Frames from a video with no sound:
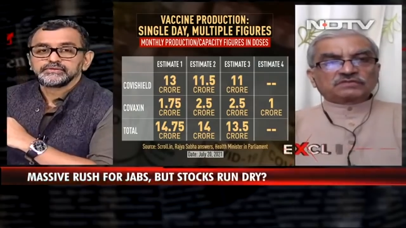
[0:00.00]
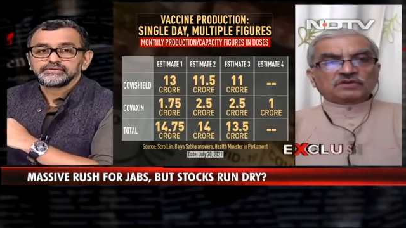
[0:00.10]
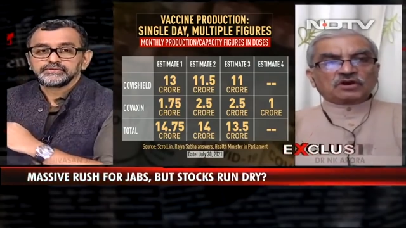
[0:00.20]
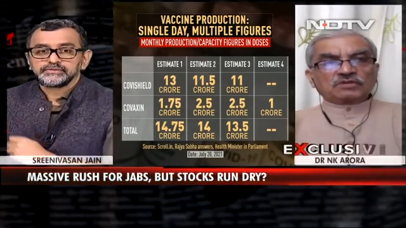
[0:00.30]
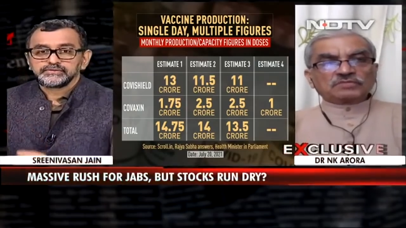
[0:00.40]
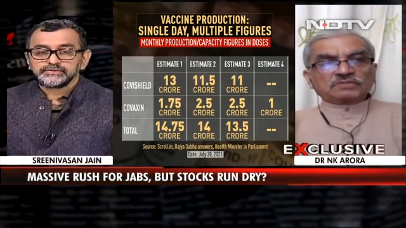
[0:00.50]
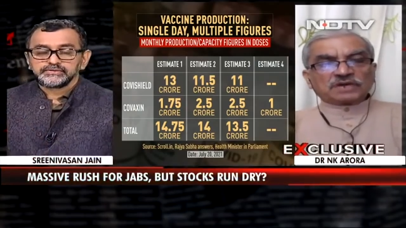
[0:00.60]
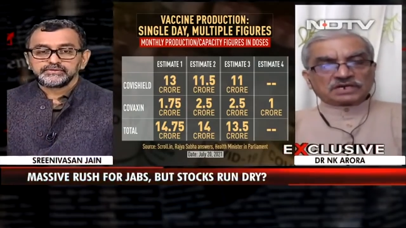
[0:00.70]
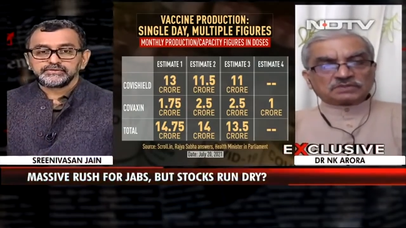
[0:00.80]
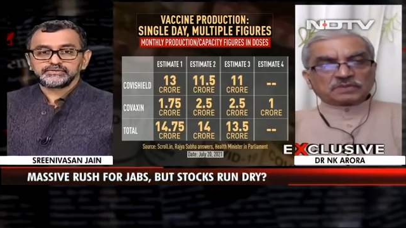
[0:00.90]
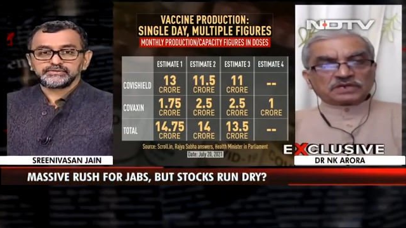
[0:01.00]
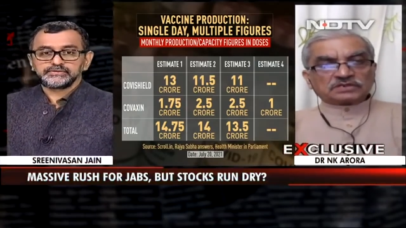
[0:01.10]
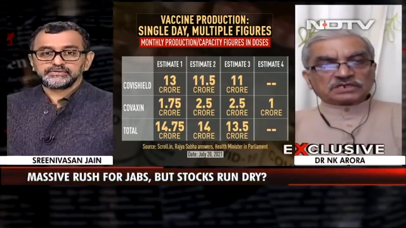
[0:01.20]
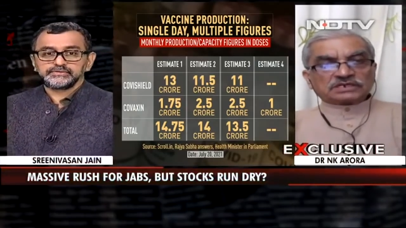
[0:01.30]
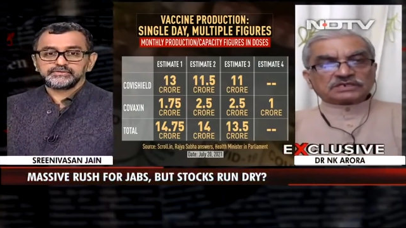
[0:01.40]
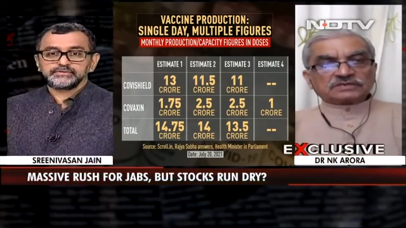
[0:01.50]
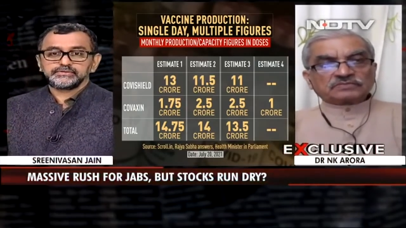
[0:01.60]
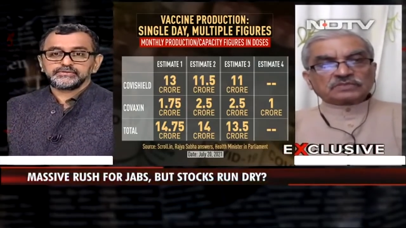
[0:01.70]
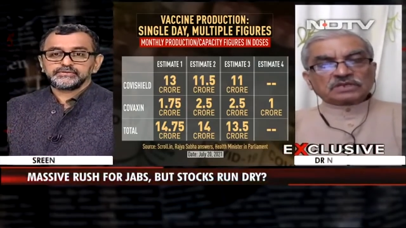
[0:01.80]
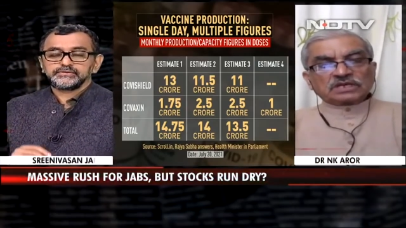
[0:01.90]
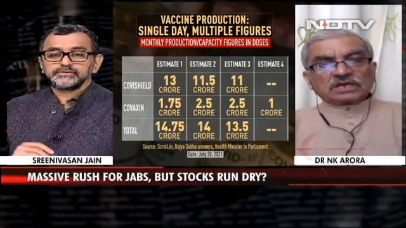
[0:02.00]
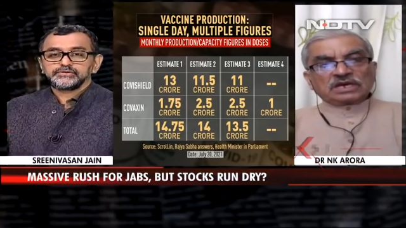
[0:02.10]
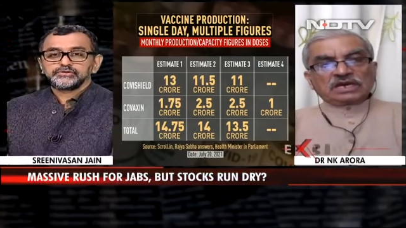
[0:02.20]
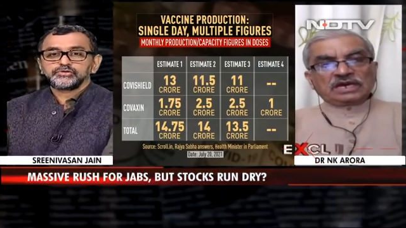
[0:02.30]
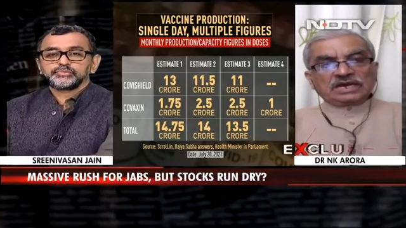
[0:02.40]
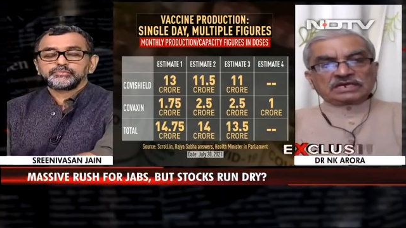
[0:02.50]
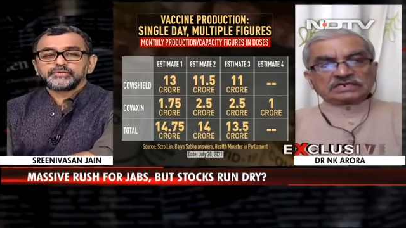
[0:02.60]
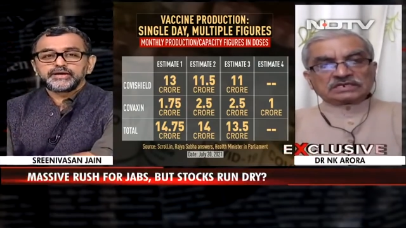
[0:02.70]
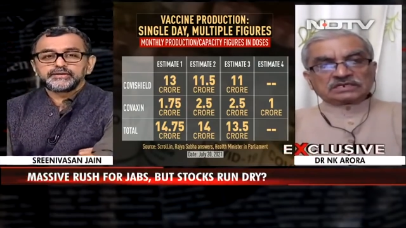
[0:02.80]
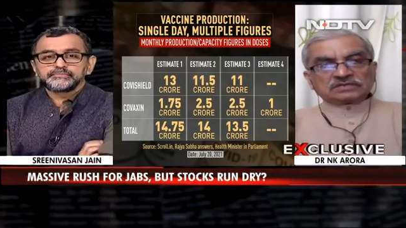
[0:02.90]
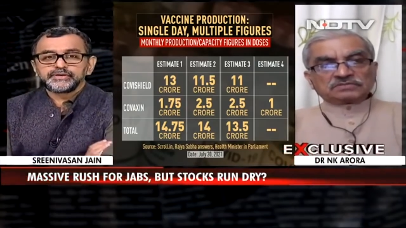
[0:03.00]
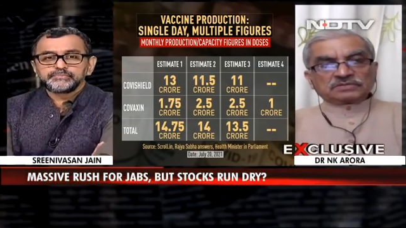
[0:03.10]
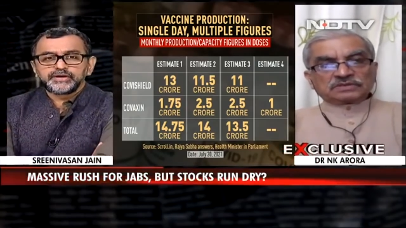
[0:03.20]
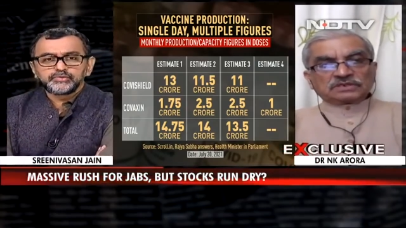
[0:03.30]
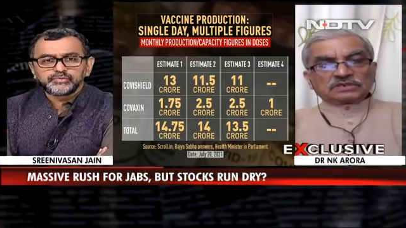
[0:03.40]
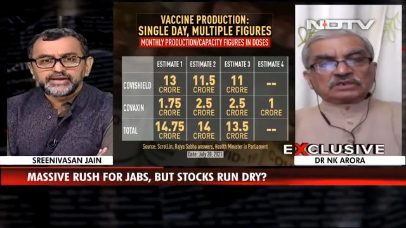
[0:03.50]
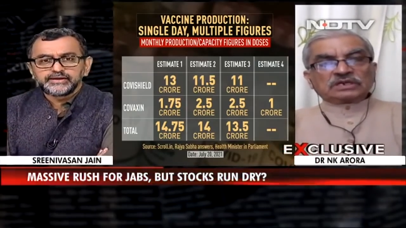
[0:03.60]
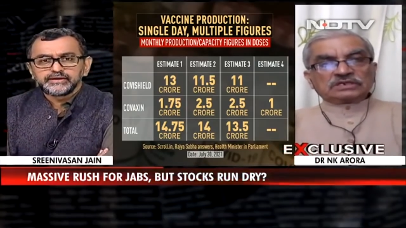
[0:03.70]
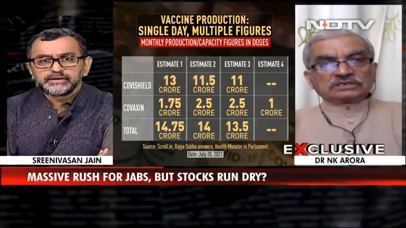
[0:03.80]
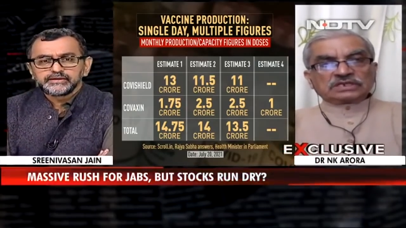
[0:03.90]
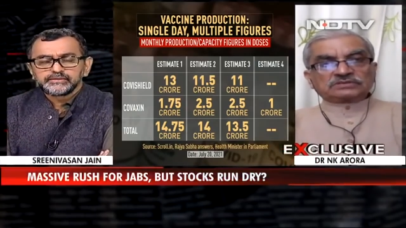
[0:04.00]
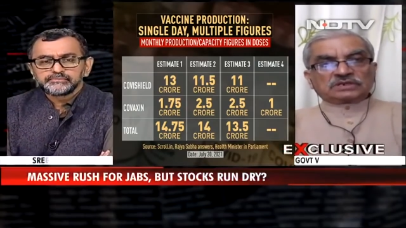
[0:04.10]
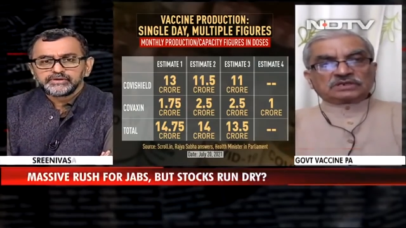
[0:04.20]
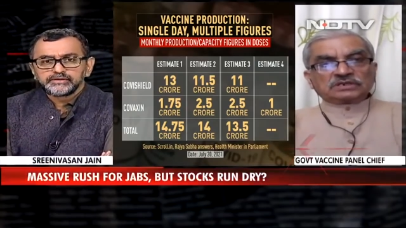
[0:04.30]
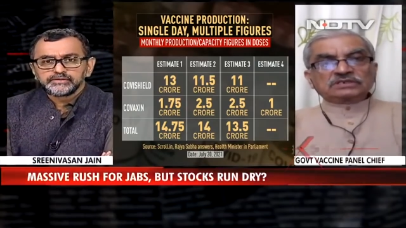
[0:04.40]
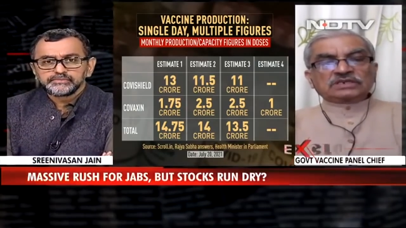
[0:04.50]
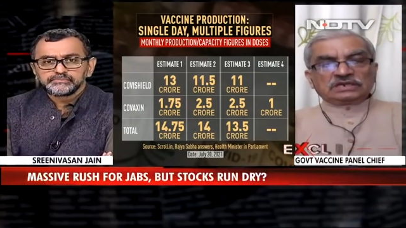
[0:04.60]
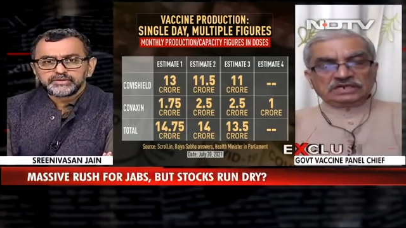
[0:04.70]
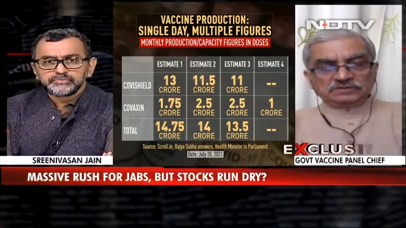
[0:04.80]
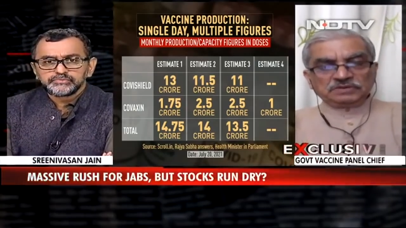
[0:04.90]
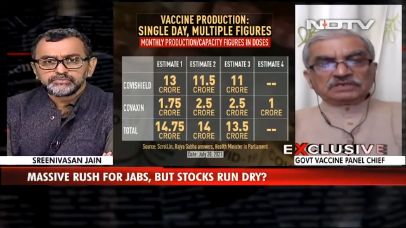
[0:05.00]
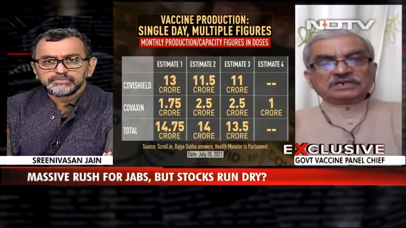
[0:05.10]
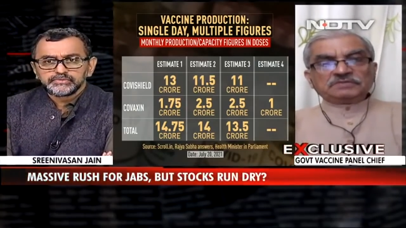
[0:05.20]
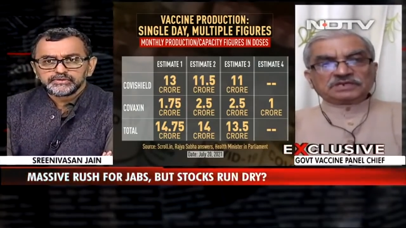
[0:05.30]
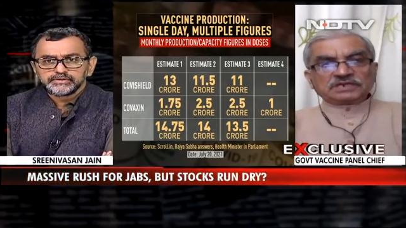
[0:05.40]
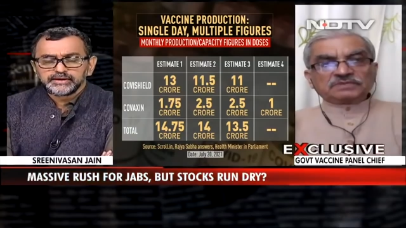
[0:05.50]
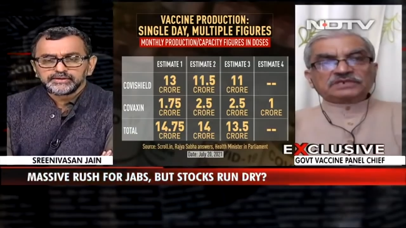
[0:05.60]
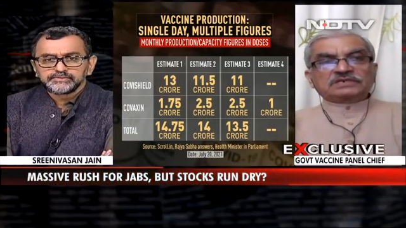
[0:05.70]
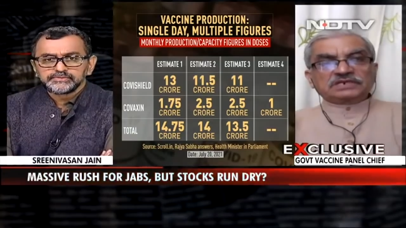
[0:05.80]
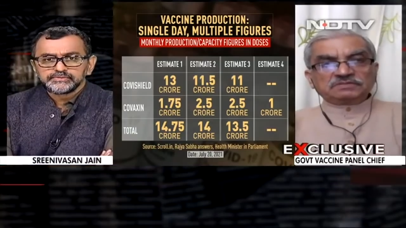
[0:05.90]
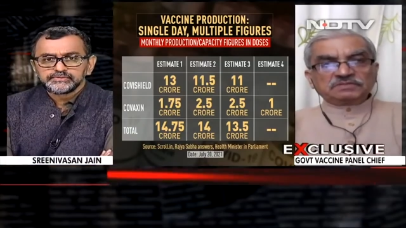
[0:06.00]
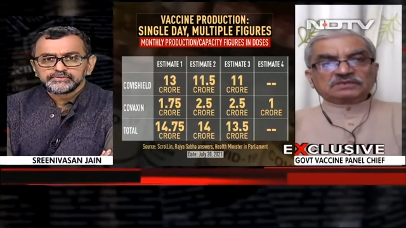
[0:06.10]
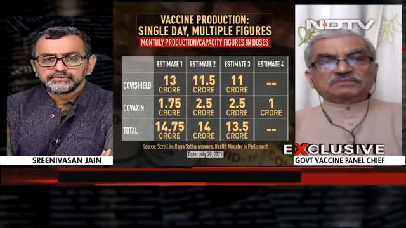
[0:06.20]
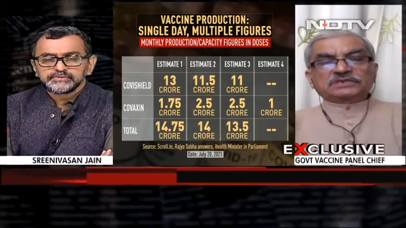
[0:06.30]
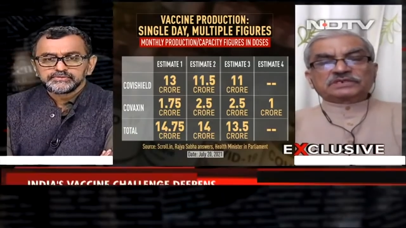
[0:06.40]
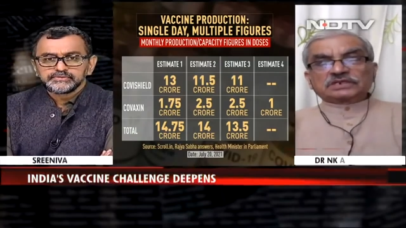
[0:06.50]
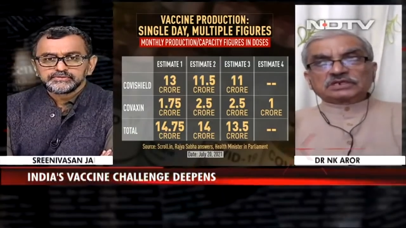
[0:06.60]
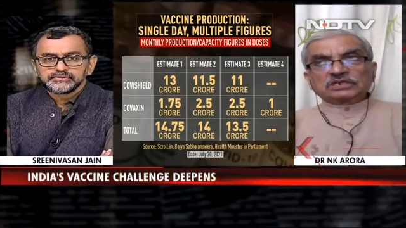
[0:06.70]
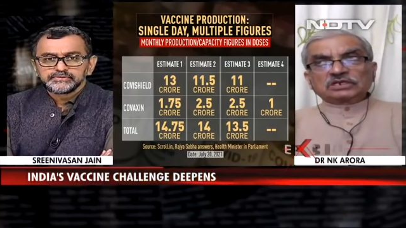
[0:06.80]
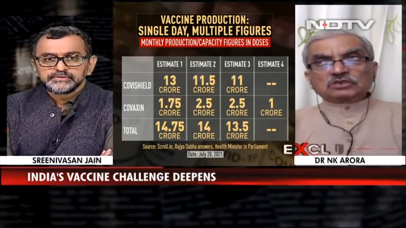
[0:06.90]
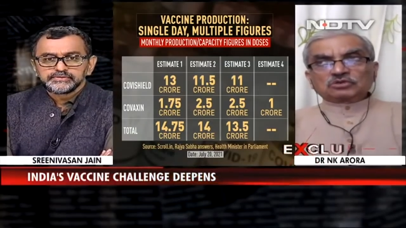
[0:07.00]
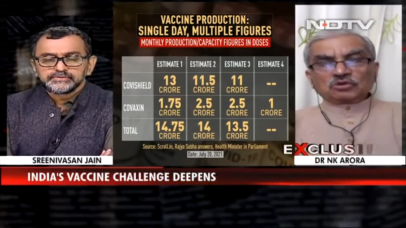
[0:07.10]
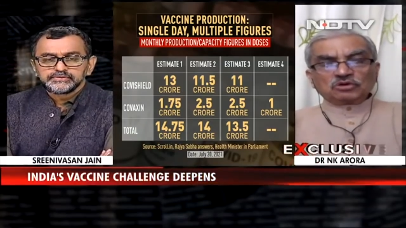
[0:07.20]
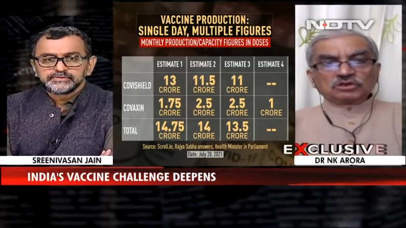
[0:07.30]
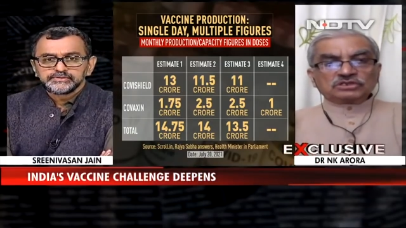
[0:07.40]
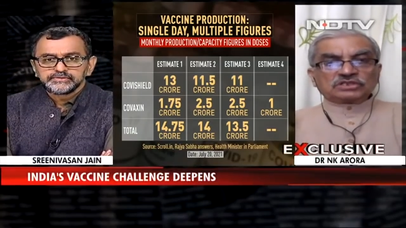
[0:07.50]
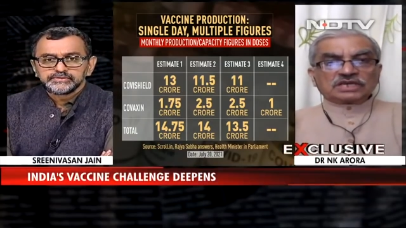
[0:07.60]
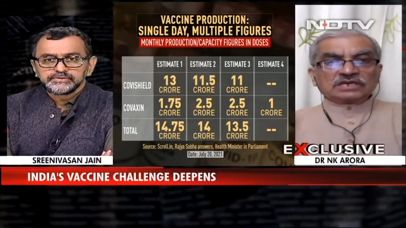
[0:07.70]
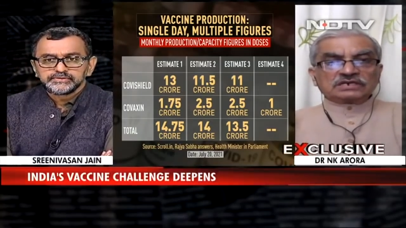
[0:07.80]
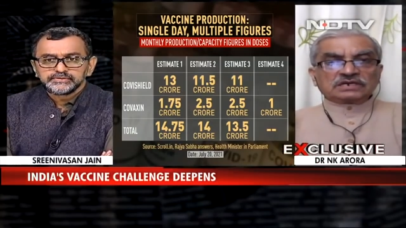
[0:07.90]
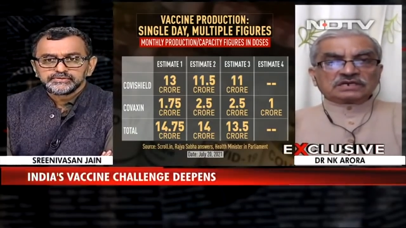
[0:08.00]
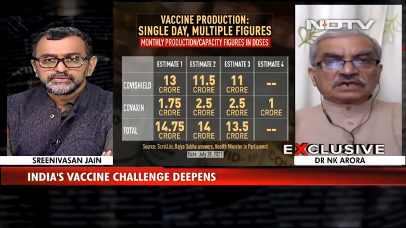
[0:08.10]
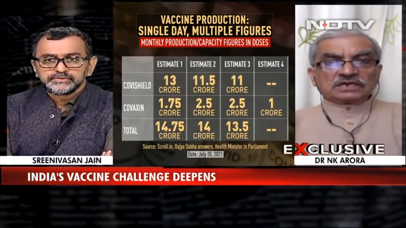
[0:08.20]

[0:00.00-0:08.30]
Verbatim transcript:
Speaker 1: from Bharat Biotech.
Speaker 2: No, but and, by uh, but by when? Uh,
Speaker 1: just, but, by, let me let me yeah. complete. Let me complete. So there,